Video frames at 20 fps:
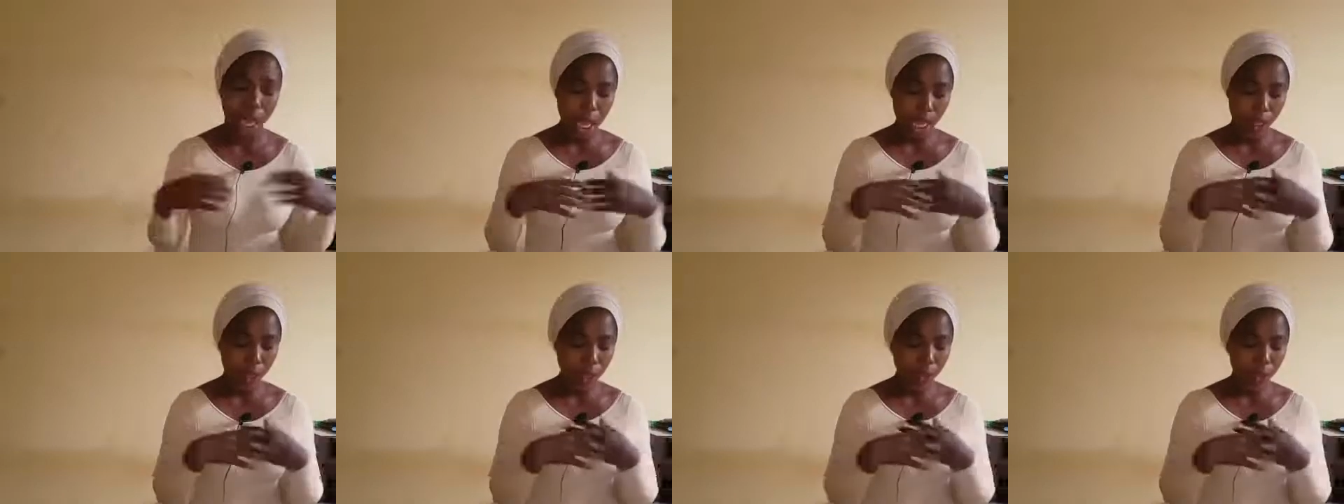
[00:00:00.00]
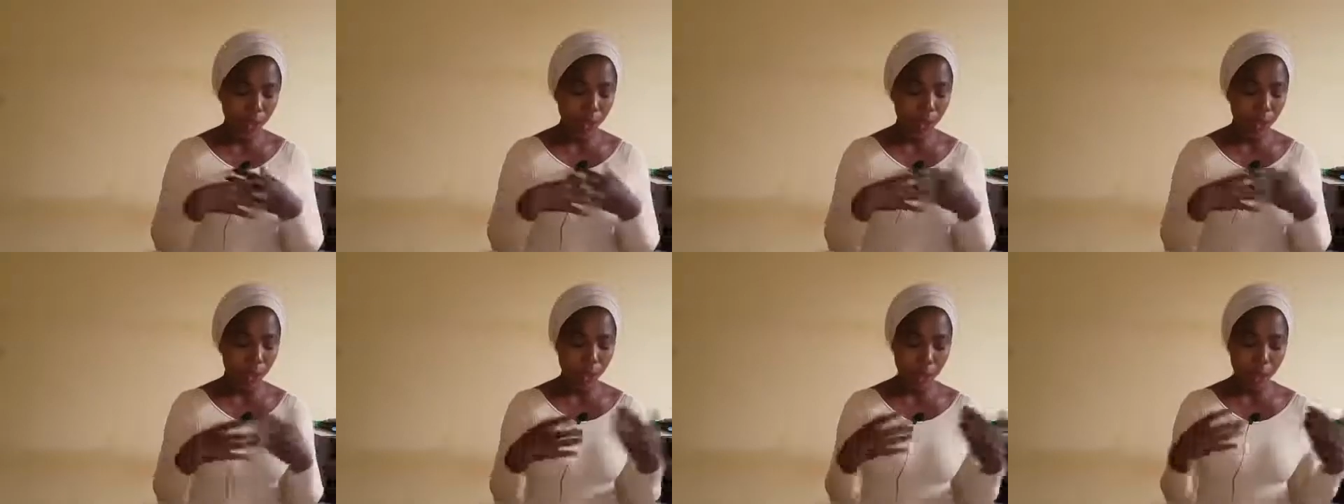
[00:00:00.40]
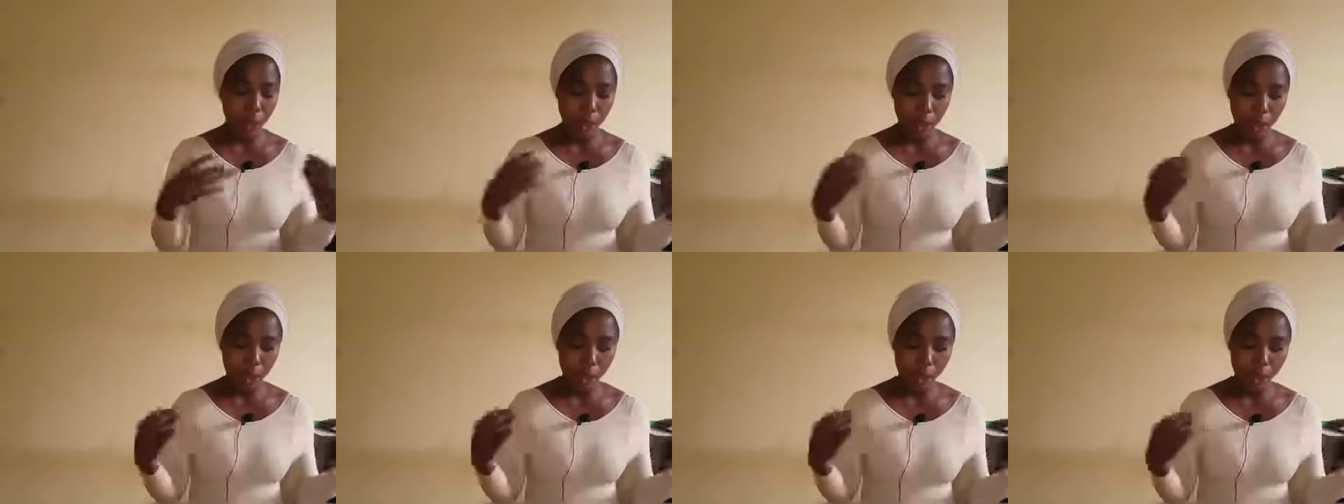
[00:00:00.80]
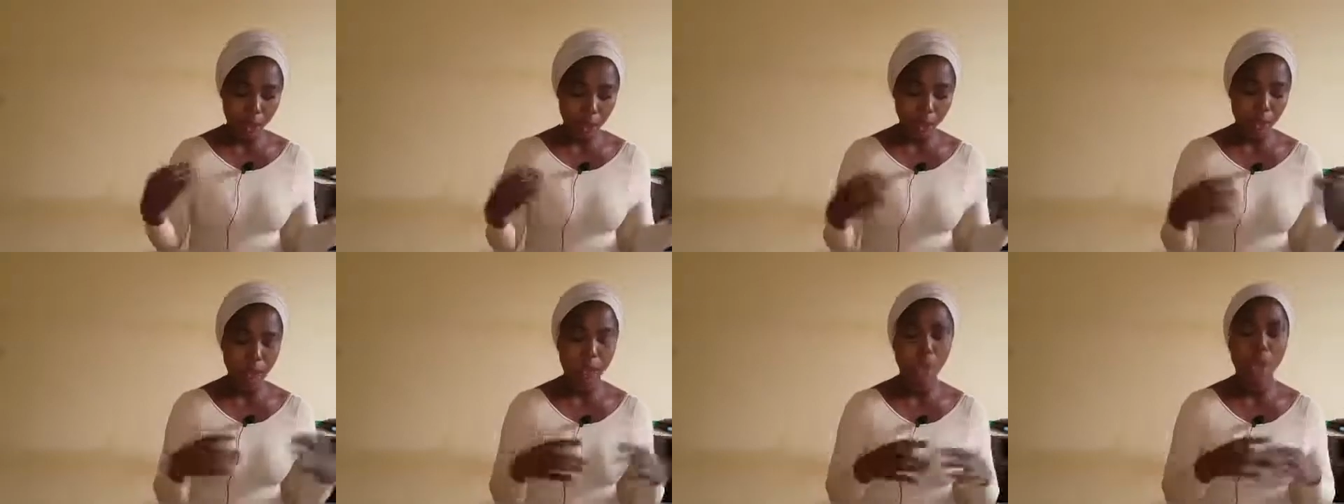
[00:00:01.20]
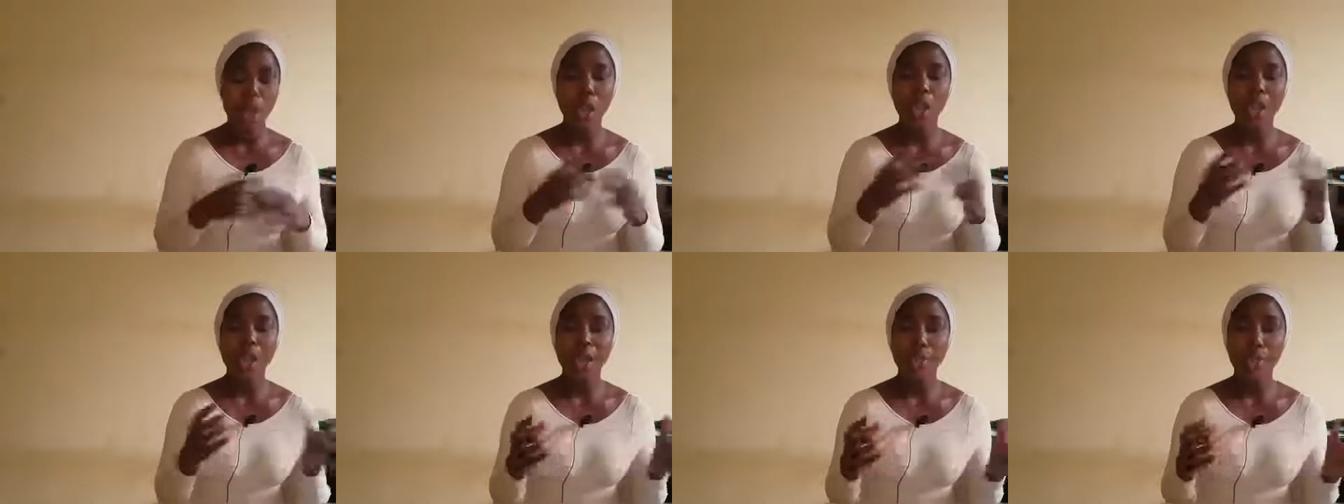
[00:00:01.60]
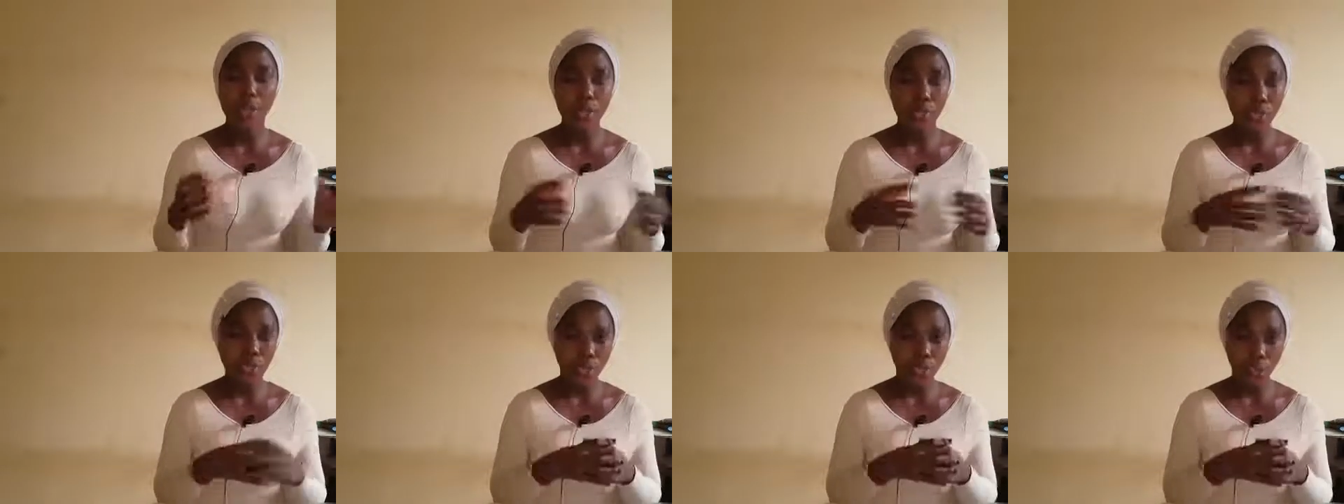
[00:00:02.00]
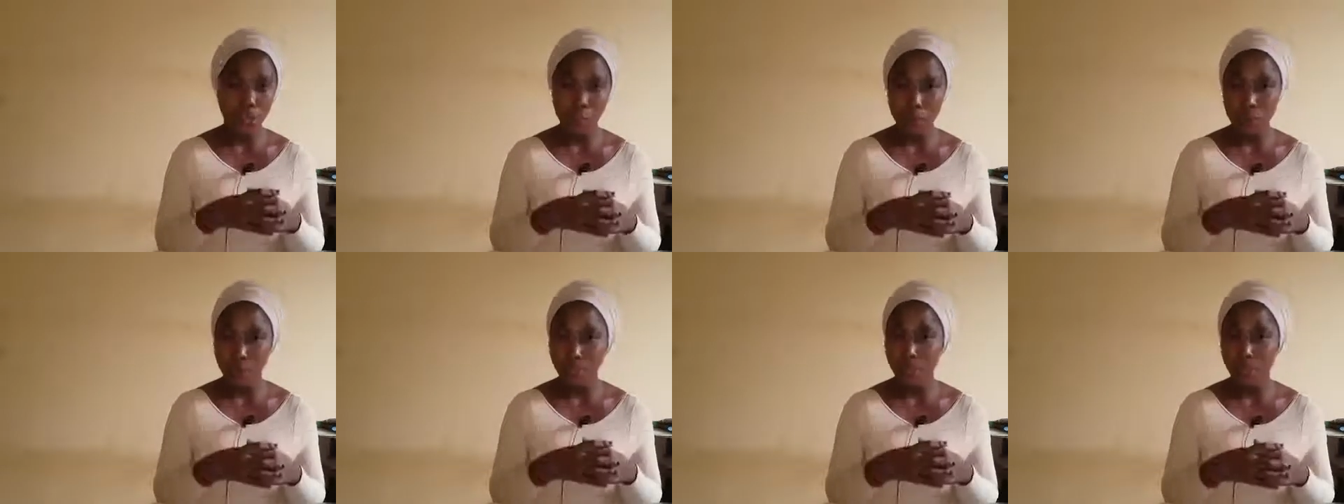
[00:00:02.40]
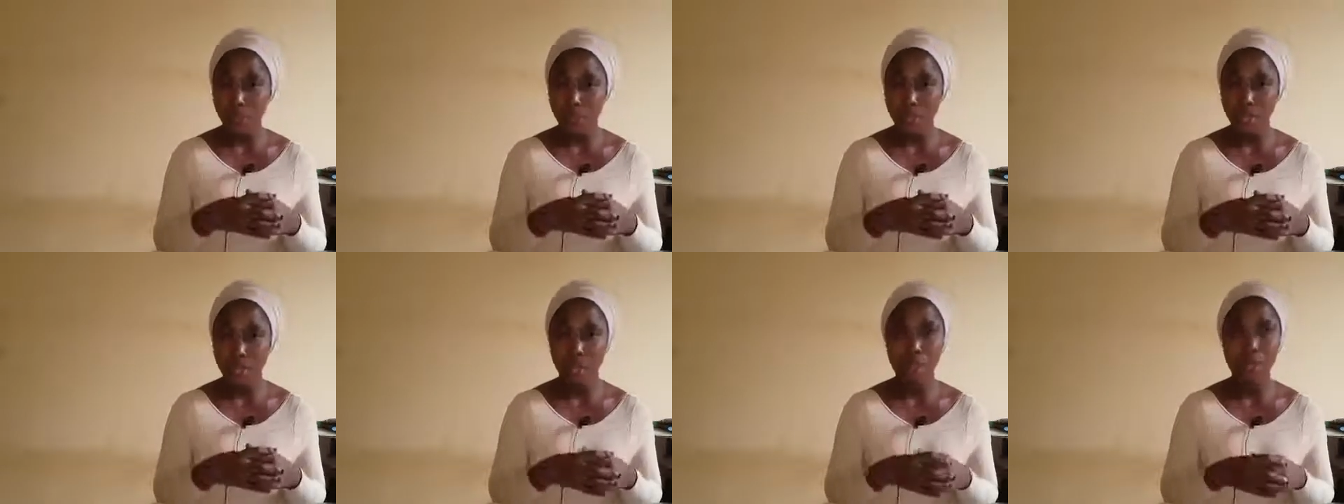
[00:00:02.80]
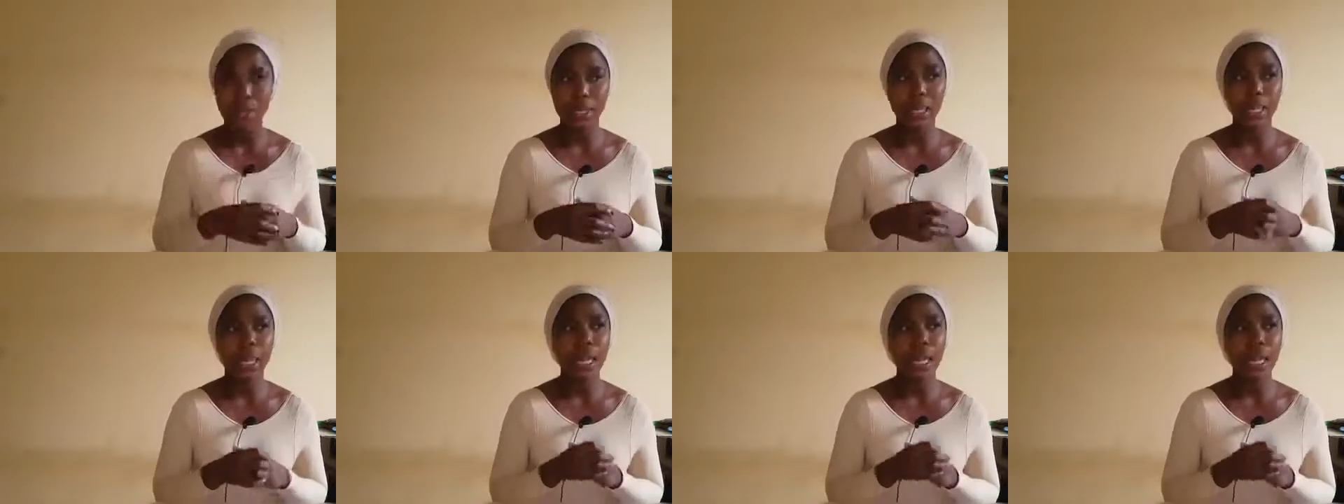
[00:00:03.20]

So today we'll be talking about areas not to use picosecond.